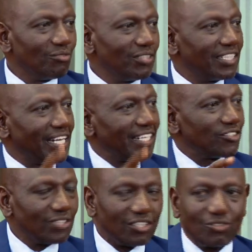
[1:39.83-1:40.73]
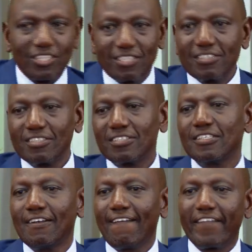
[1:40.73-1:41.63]
We need an extra road.
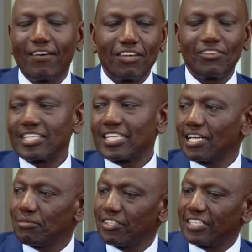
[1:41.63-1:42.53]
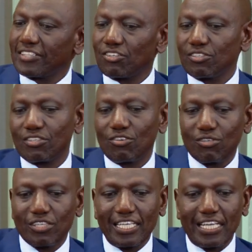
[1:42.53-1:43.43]
They were even telling me there is a road
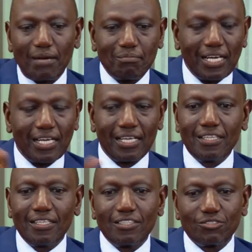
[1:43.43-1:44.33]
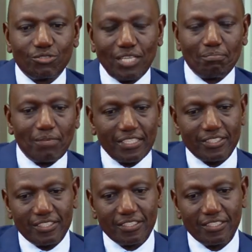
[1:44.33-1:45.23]
called Kinamba to some
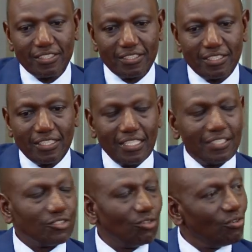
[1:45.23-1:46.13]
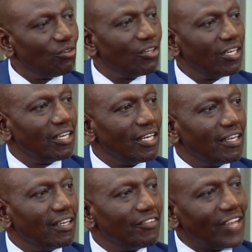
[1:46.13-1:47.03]
place. So
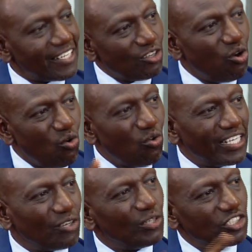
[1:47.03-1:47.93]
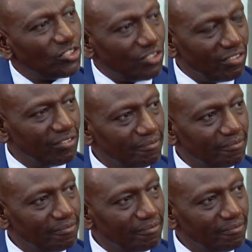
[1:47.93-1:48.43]
that whole equation